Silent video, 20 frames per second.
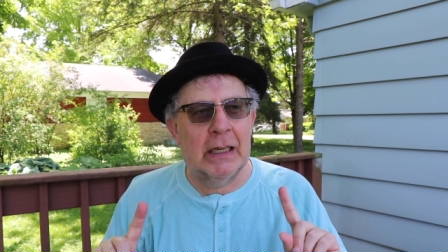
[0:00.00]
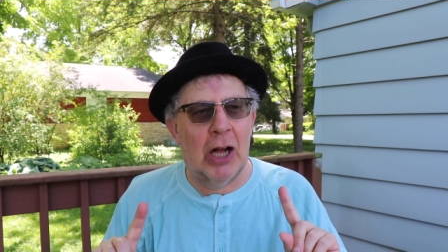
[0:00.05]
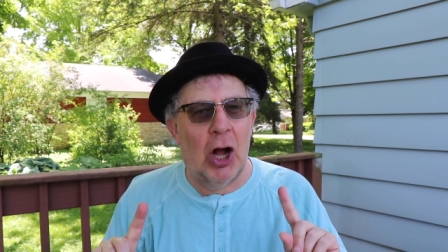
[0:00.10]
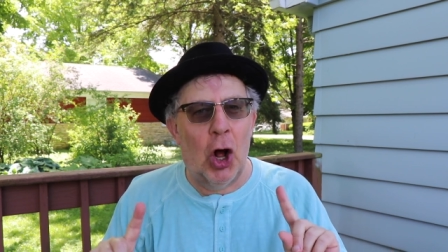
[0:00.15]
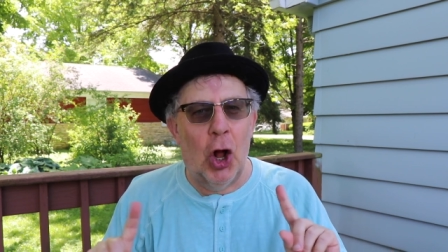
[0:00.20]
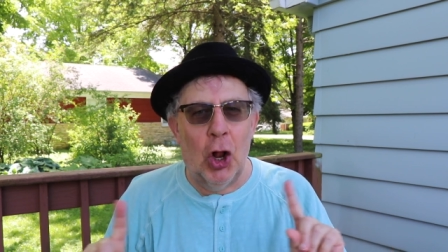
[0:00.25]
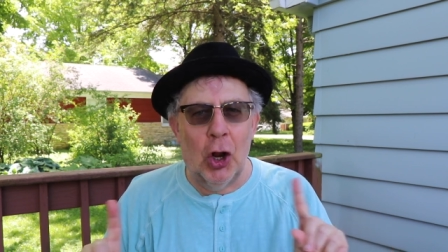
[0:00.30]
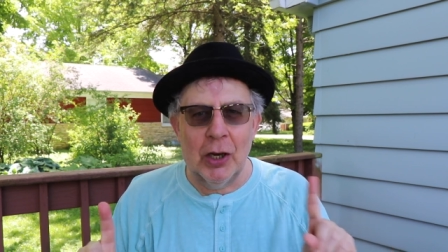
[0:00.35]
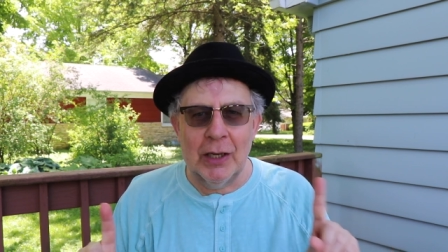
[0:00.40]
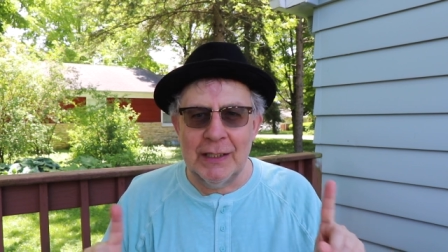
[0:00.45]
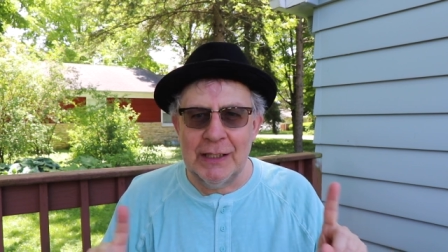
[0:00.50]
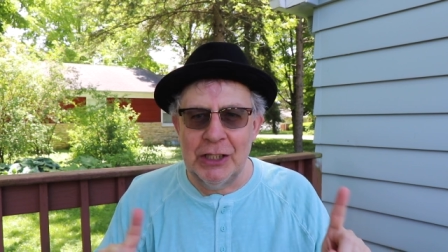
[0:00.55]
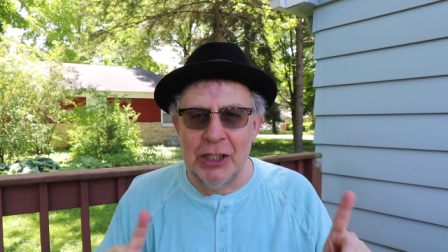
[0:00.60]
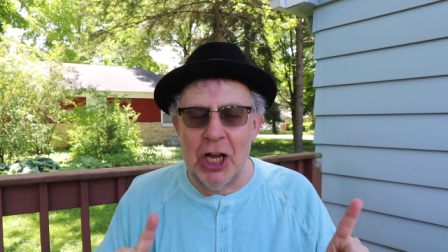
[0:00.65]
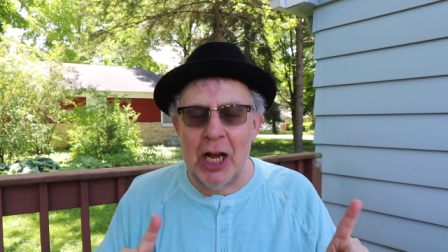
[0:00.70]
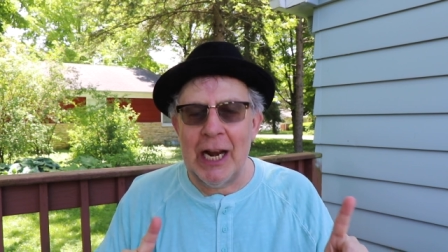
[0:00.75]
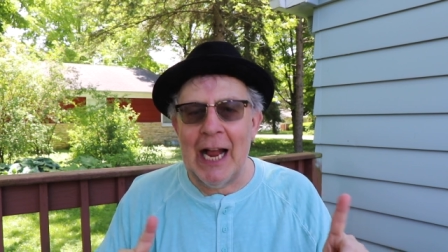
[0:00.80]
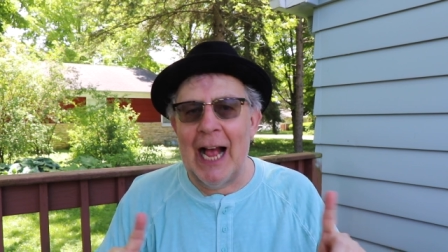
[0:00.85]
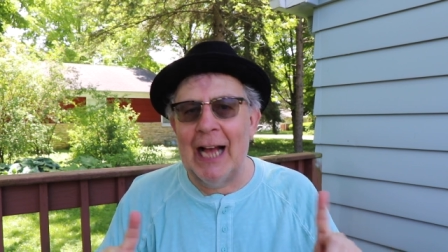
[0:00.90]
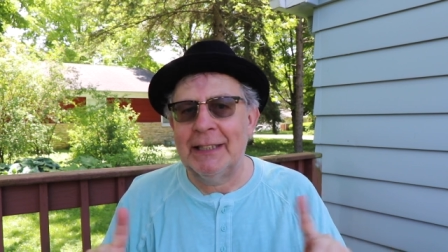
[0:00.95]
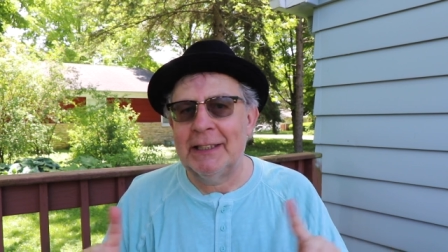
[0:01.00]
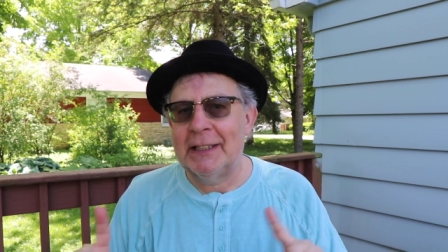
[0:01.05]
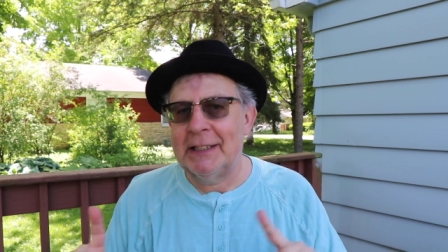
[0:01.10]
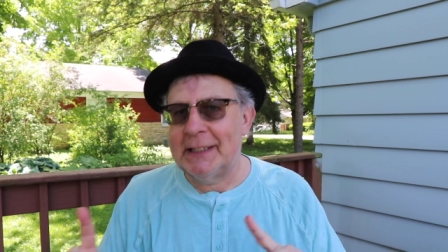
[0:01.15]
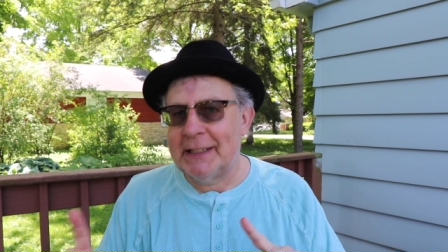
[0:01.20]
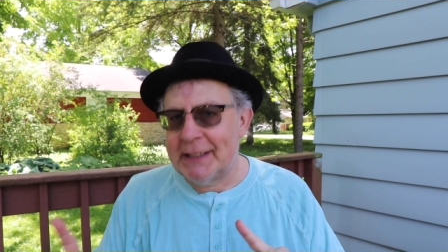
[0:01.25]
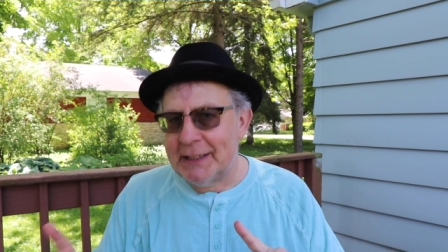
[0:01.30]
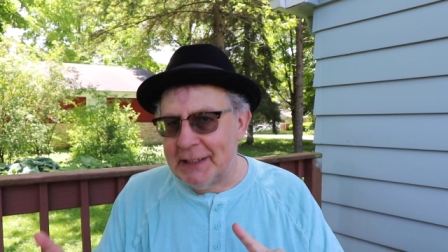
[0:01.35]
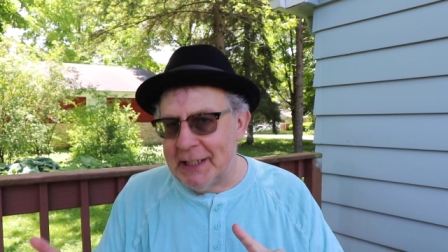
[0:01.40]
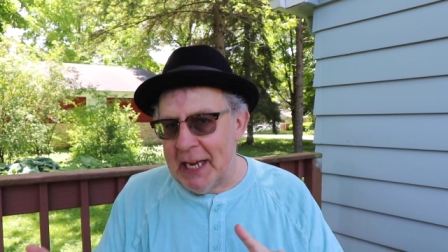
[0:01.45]
all is not as
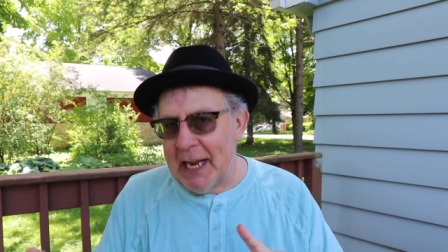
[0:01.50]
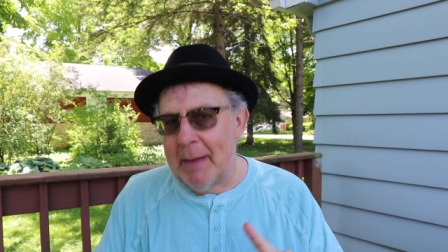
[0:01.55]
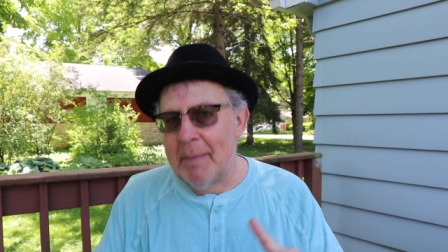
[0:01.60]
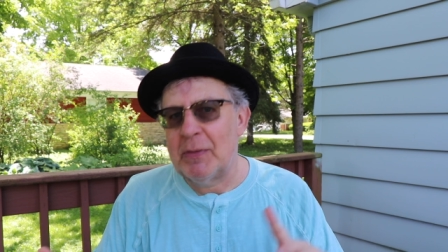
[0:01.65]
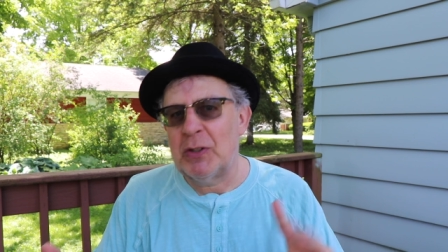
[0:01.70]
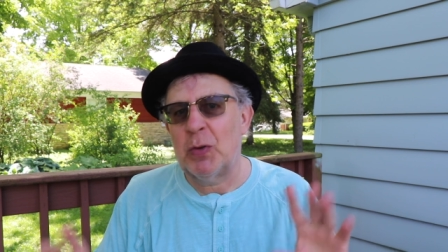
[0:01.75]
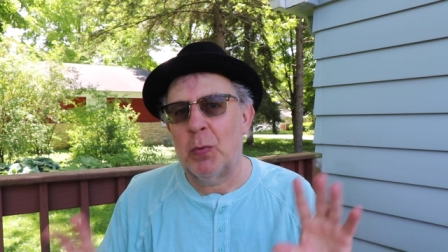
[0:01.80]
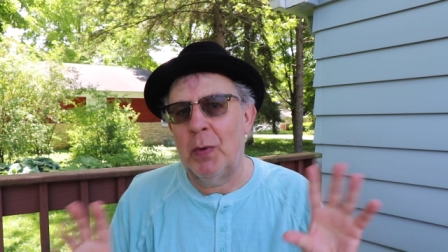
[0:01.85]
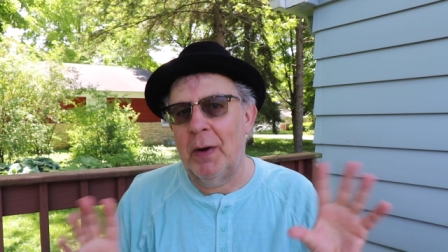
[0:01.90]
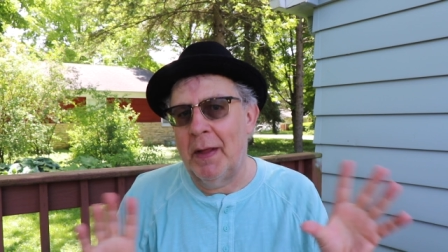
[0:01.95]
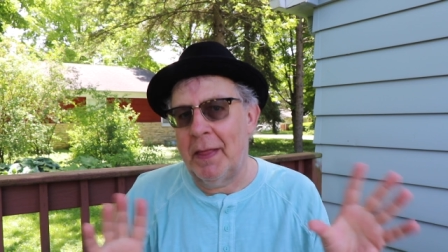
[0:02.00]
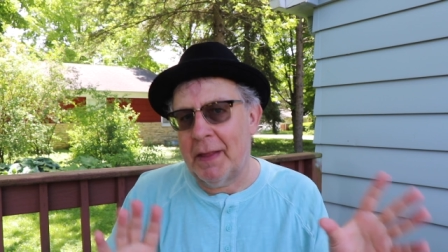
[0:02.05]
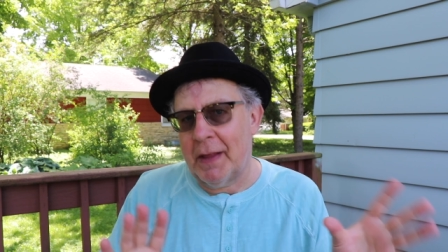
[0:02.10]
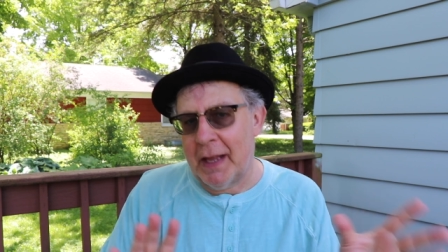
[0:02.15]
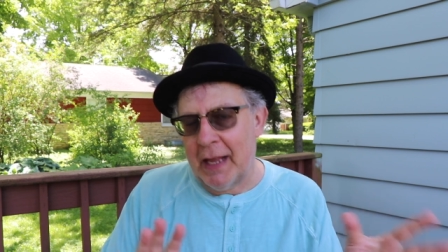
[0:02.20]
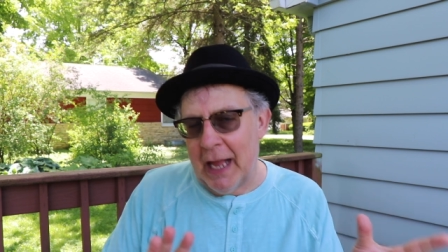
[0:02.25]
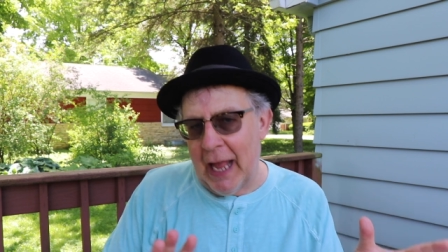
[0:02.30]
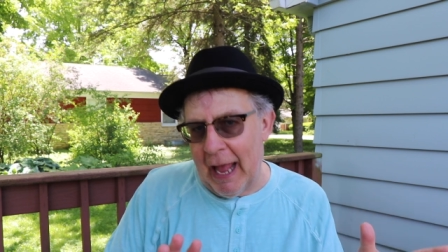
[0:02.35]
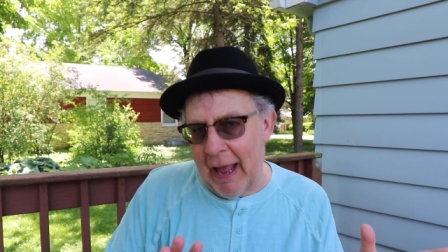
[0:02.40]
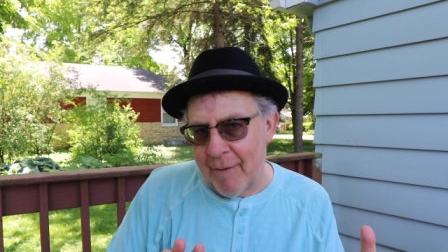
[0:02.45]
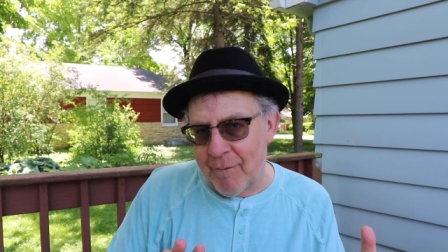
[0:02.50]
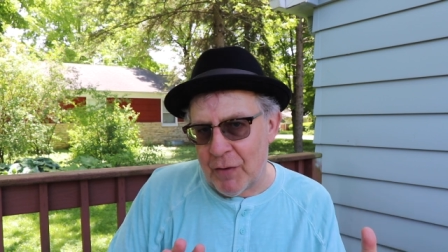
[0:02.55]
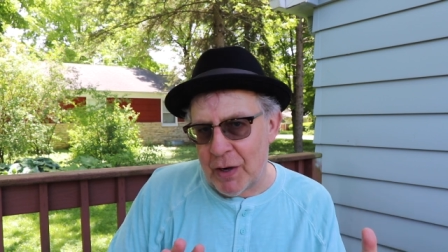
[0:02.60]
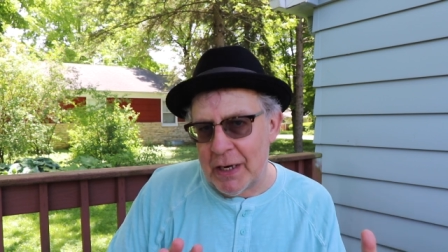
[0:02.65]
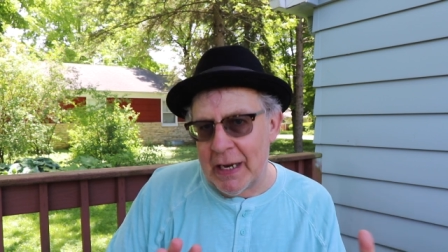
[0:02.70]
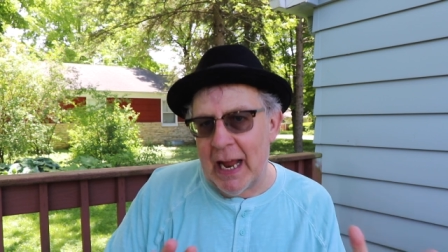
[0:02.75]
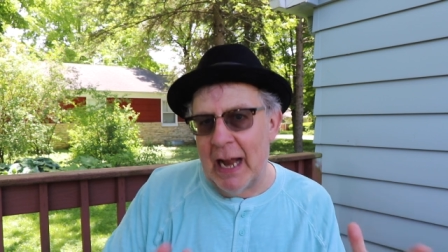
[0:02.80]
it seems with Kevin,